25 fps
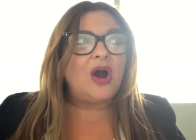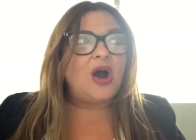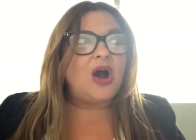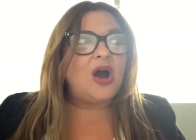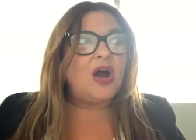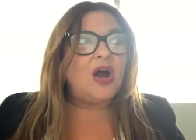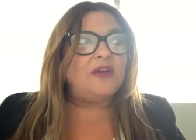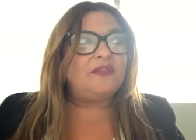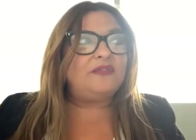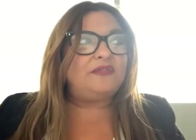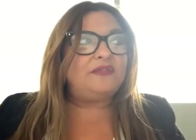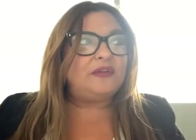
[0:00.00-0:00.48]

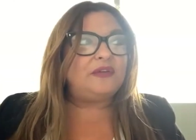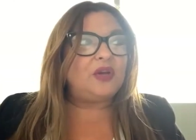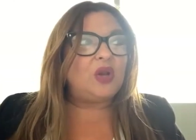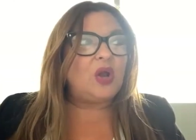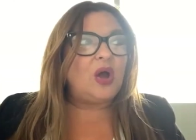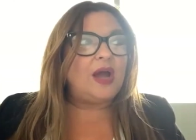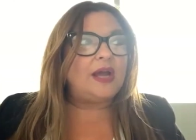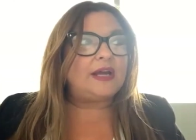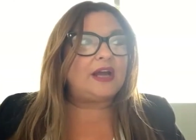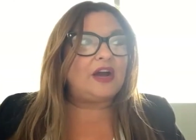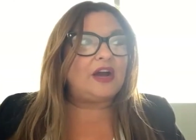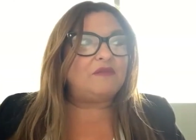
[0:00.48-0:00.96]
I feel
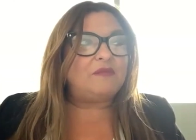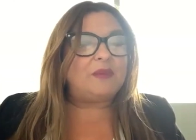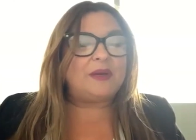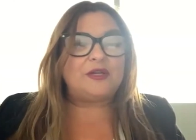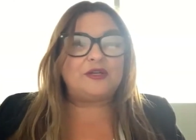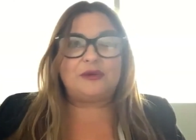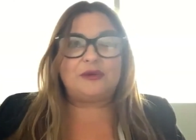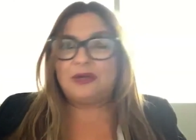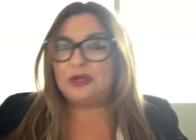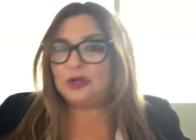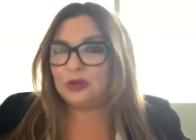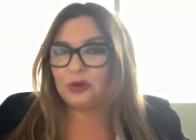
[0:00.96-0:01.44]
like I've been
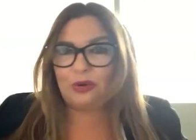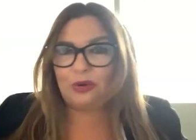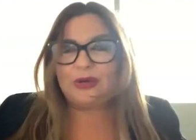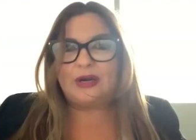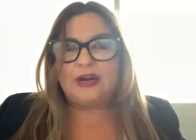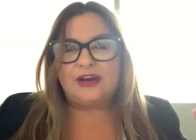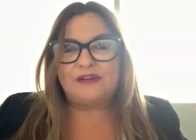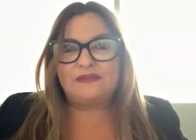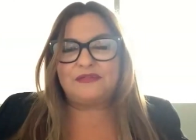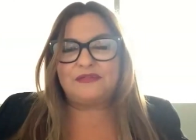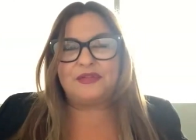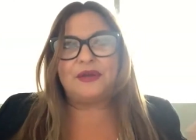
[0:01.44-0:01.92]
doing it long
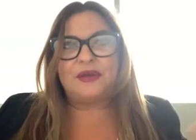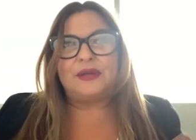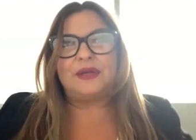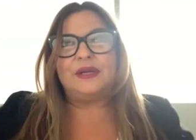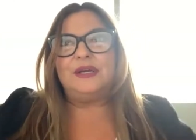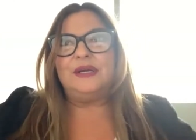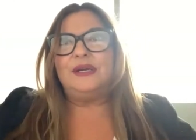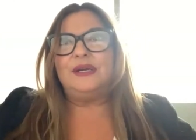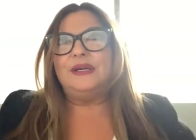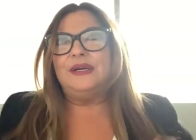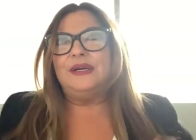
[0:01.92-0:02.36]
enough that